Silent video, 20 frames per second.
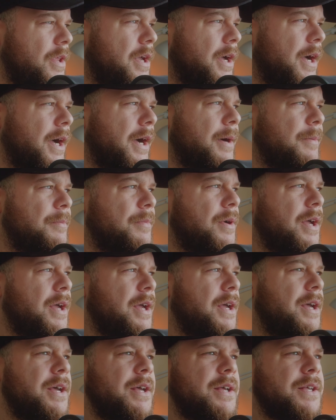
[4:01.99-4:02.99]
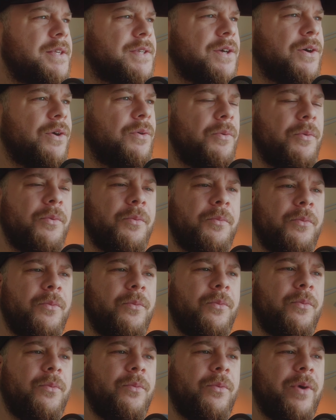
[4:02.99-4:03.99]
Um, so
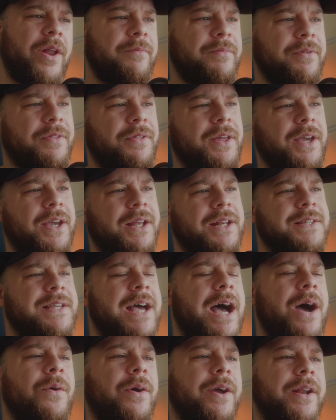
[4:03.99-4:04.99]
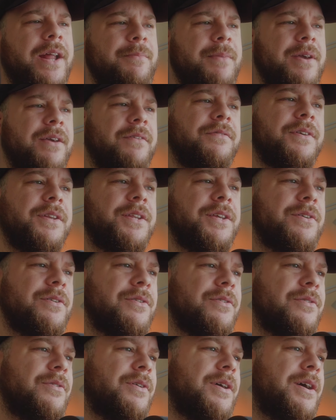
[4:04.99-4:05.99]
what I've been thinking is how can I make
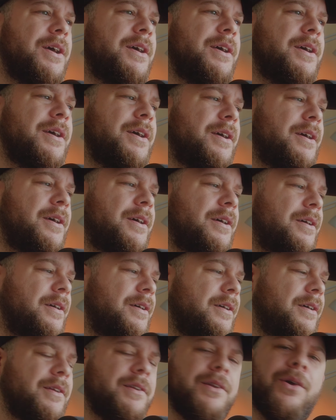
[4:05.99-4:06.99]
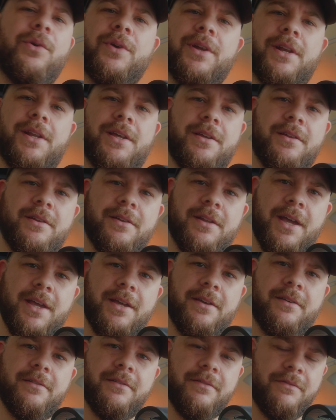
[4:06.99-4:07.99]
video locally,
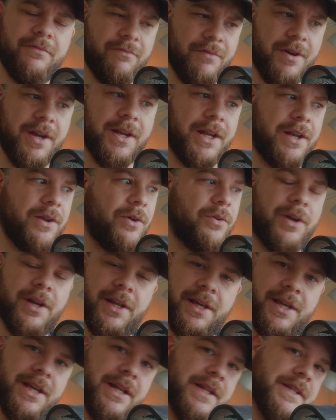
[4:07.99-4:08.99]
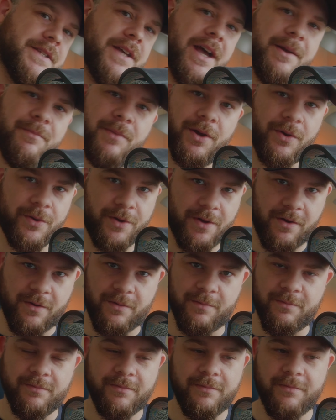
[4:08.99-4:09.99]
like really locally, inside my own home.